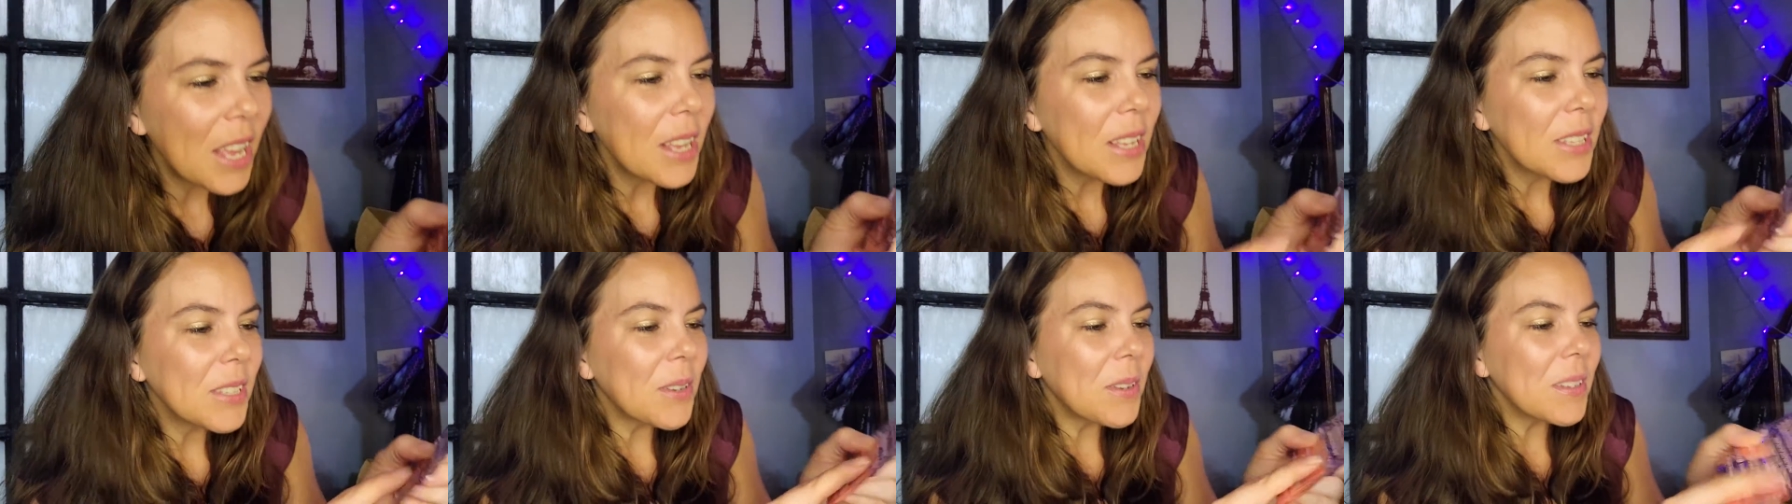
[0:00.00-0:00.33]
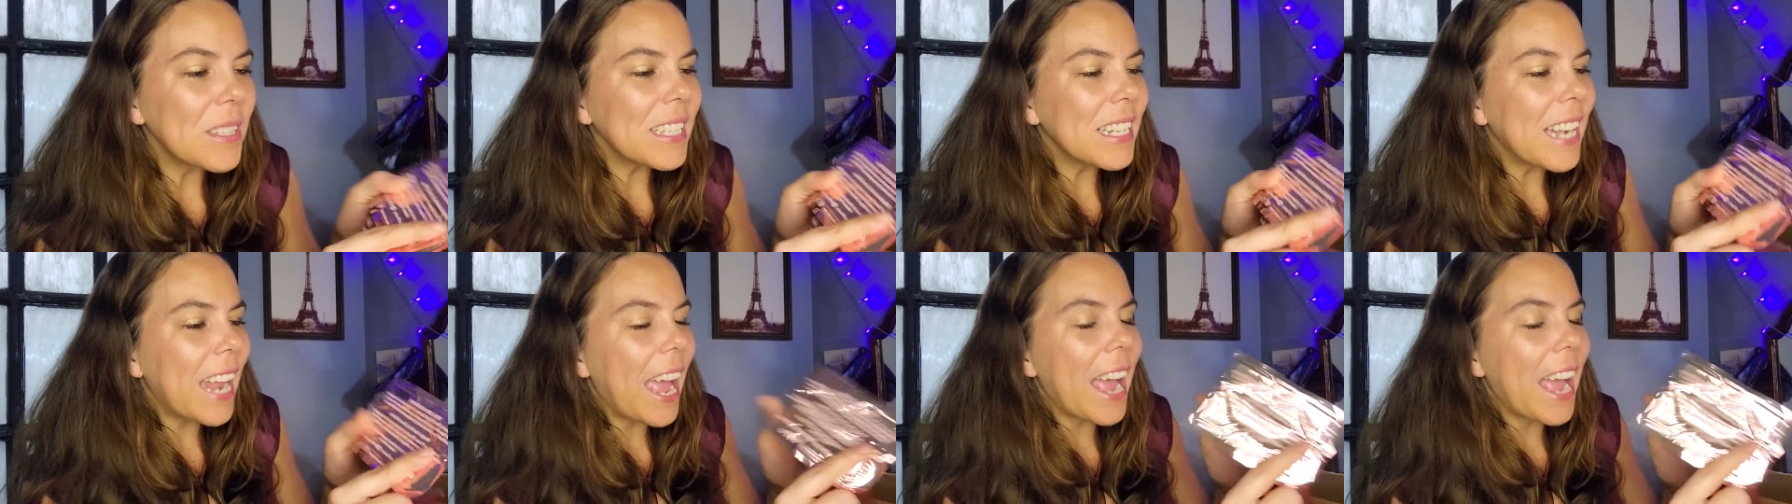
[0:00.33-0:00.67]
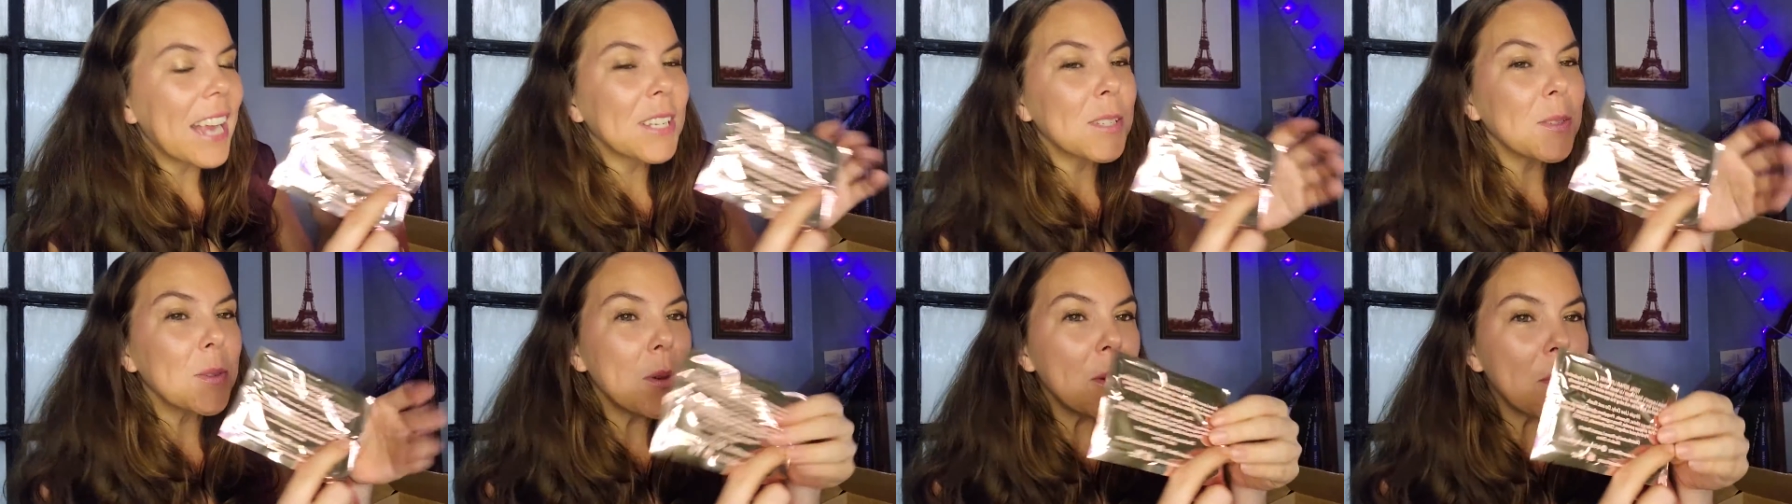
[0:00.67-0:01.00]
So it's an
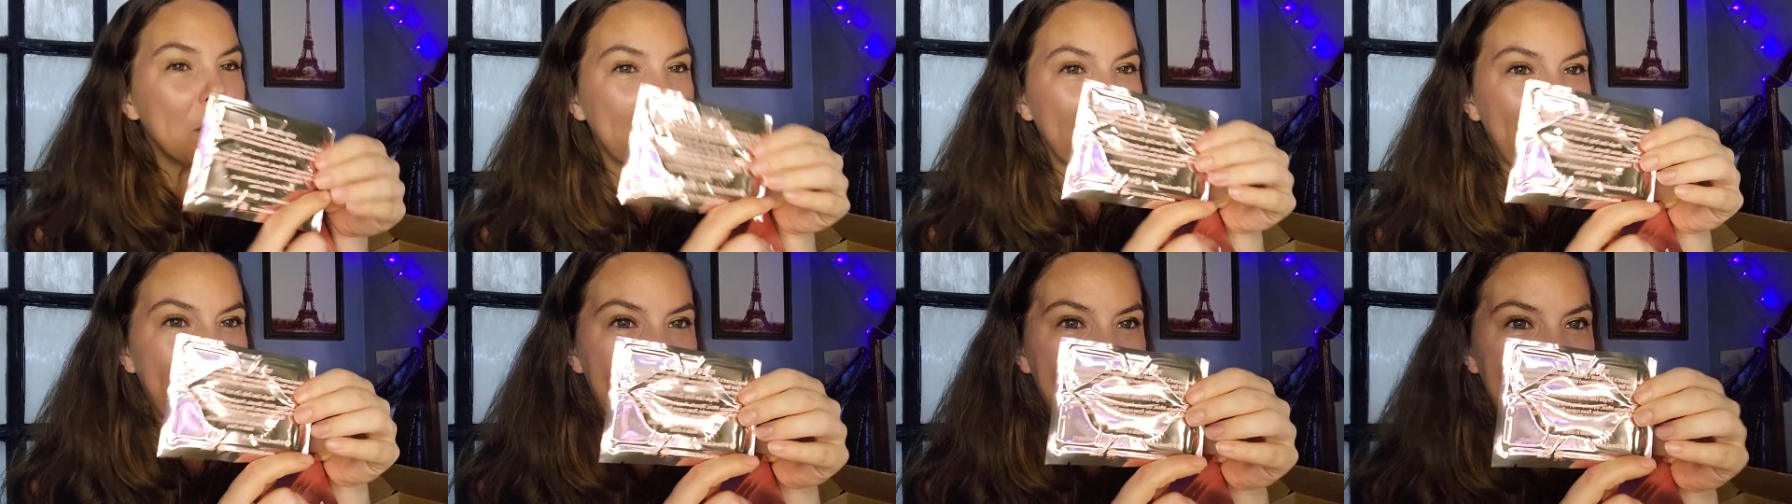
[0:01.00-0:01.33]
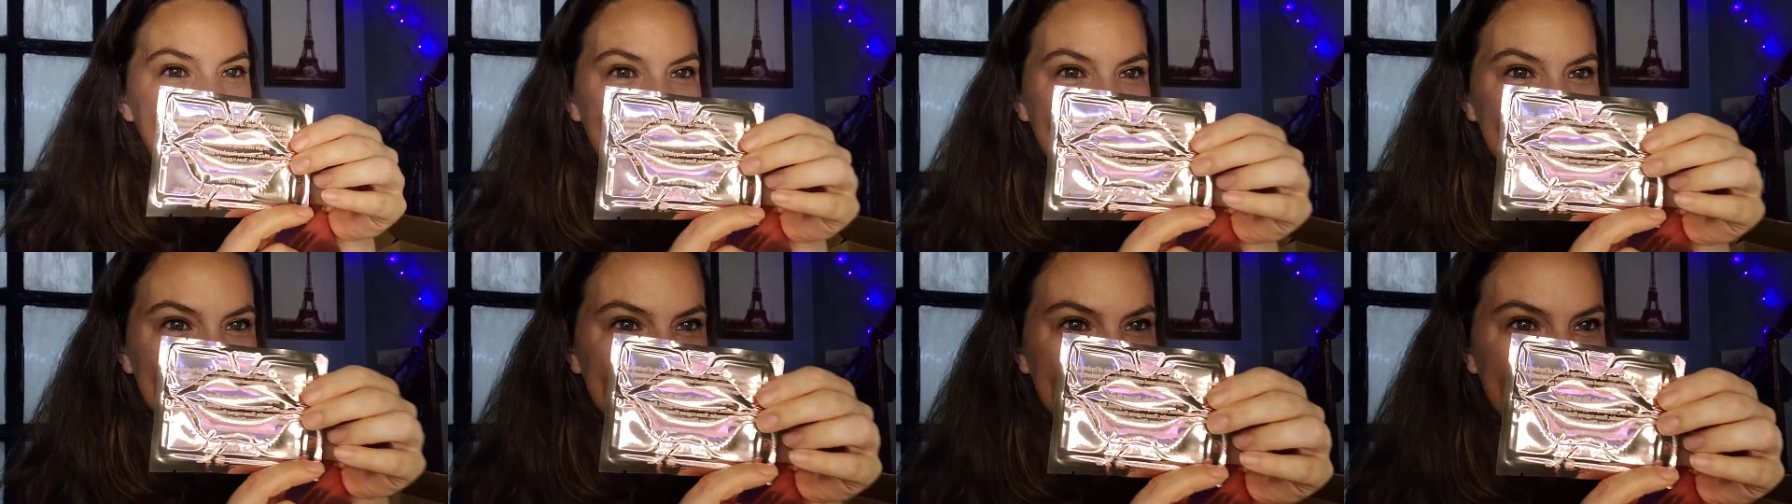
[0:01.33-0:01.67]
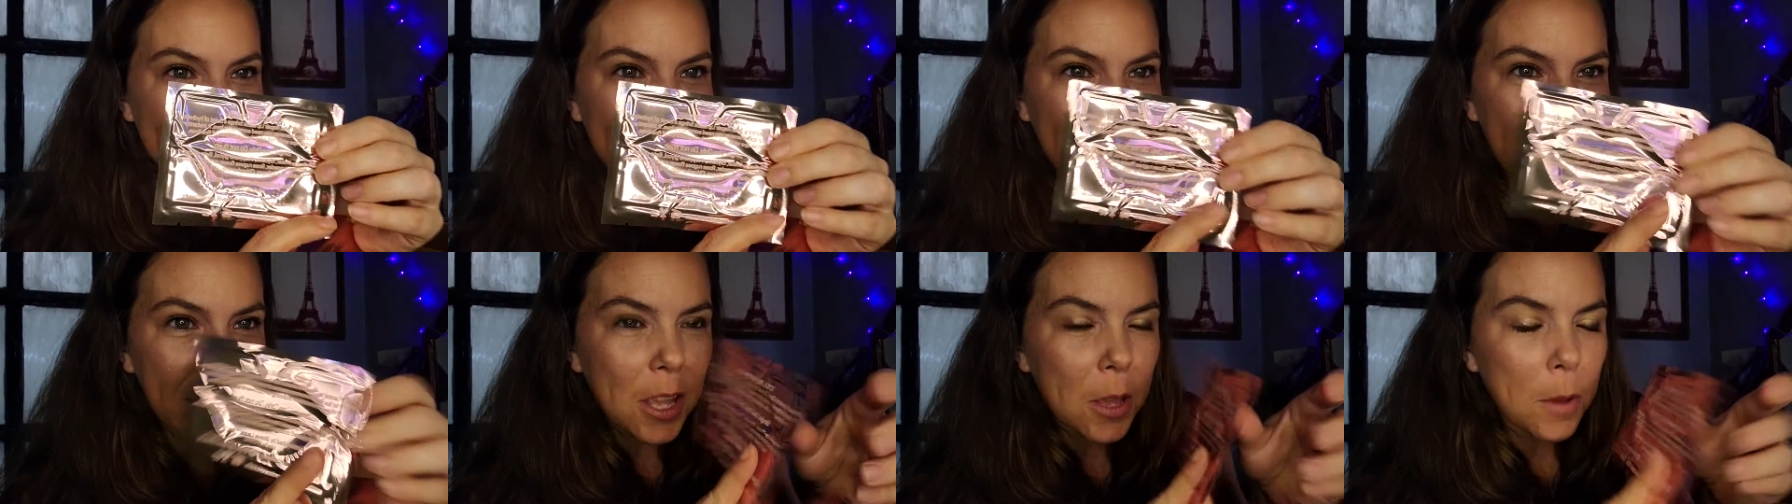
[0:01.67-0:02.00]
actual mask
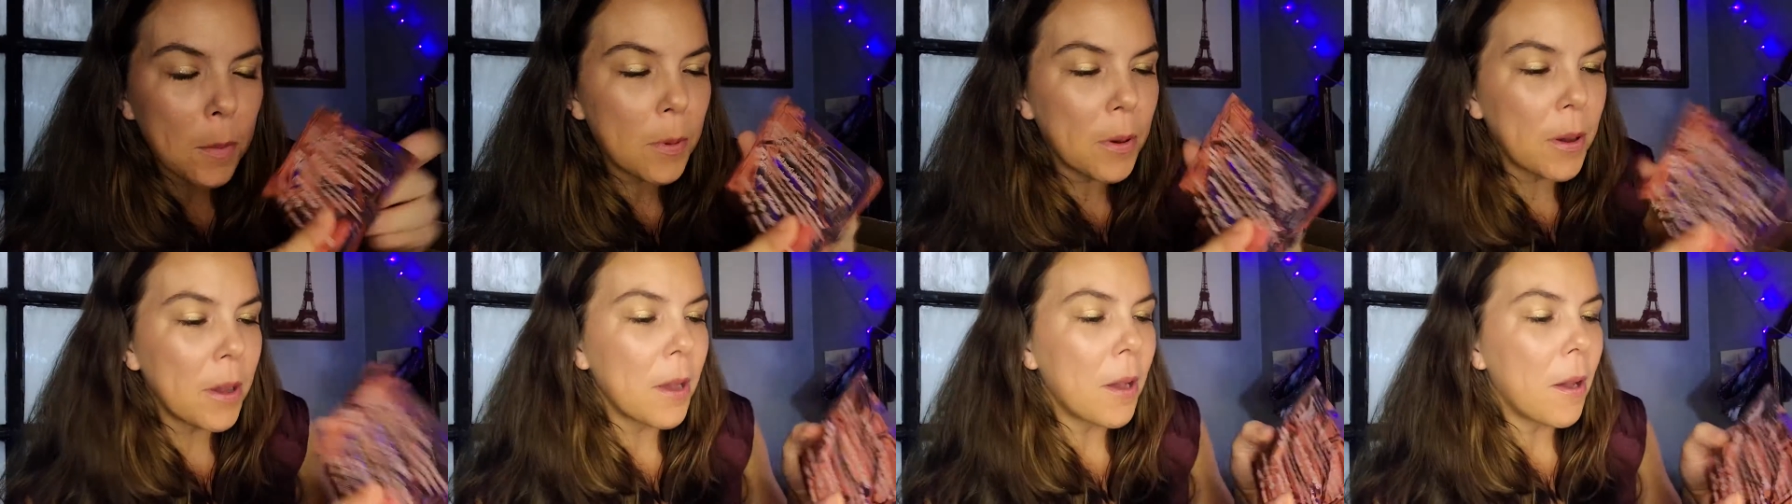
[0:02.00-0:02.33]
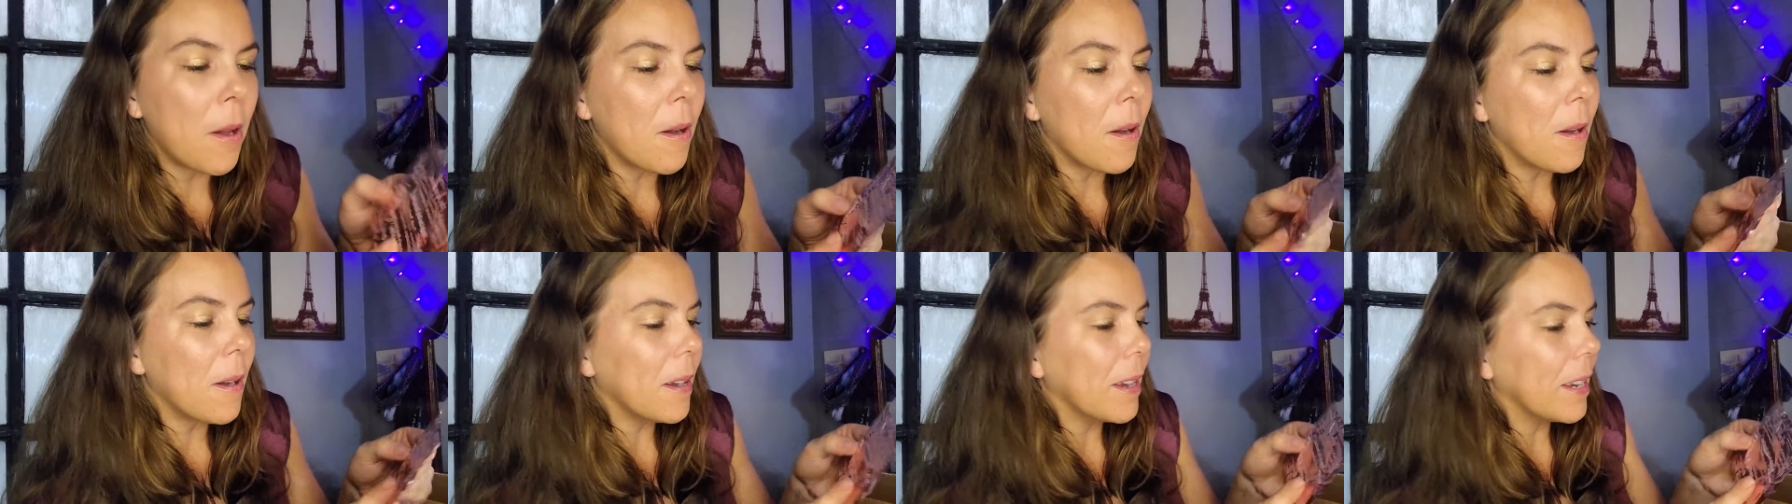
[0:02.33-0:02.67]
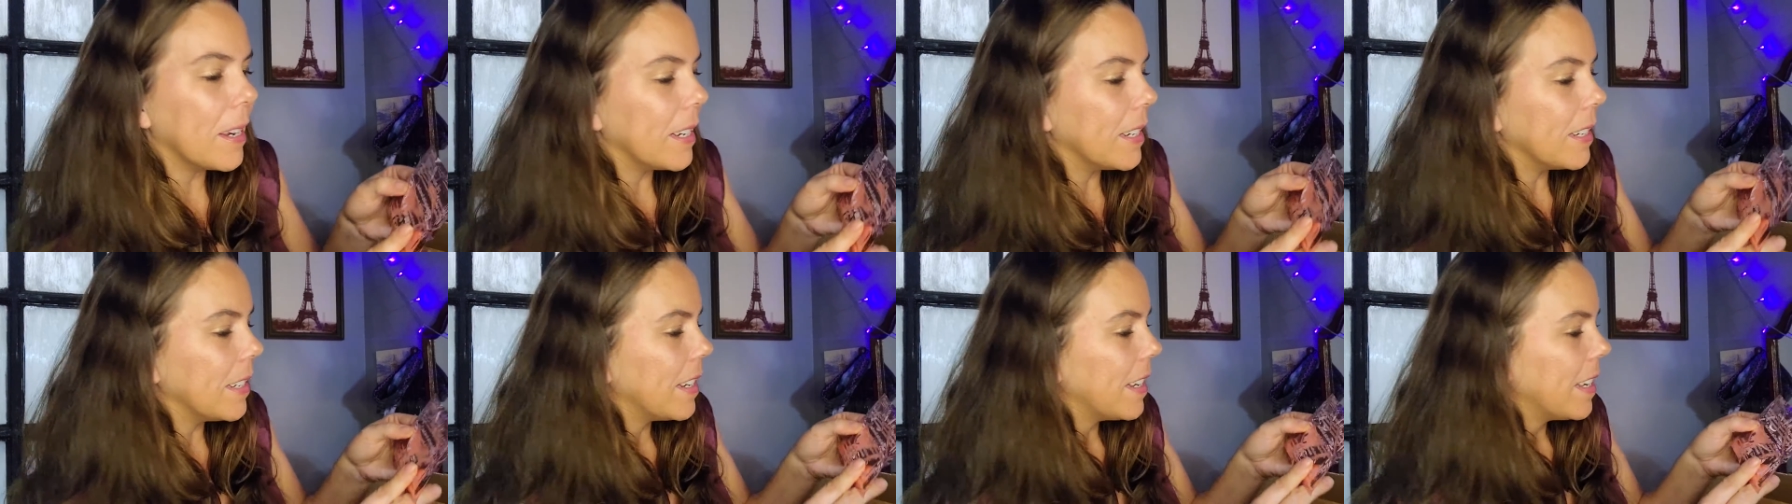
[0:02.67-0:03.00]
that you put
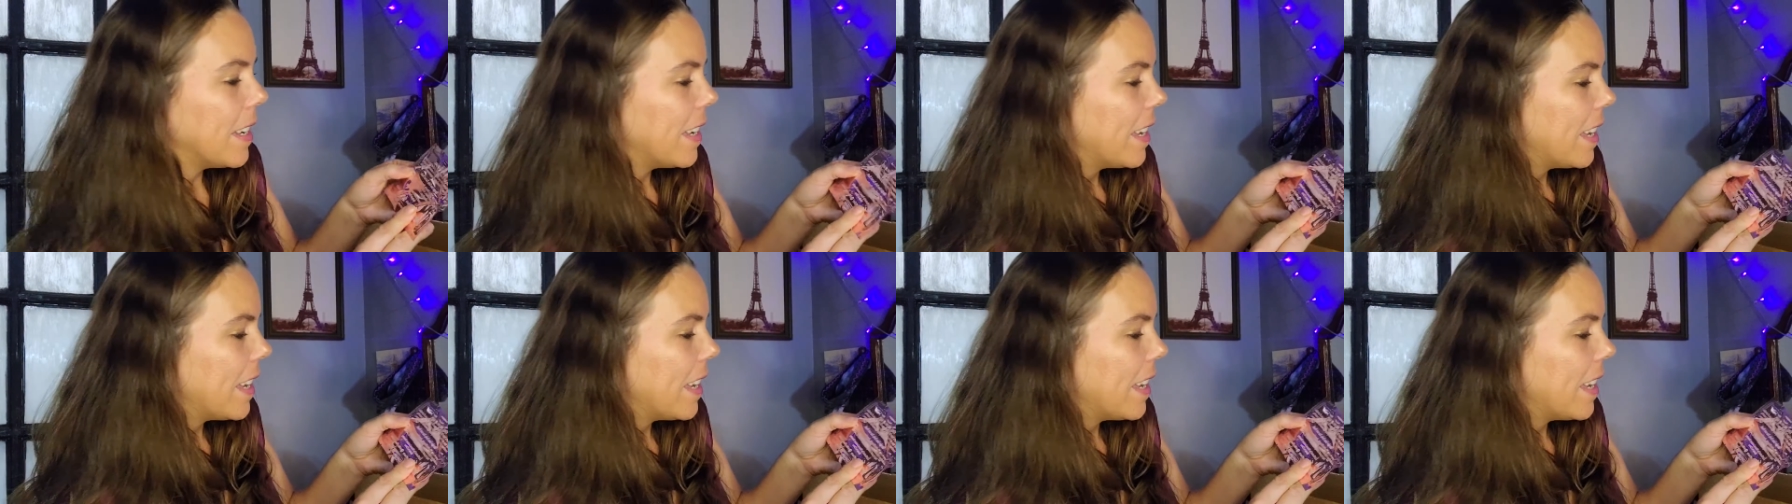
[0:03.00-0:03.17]
on,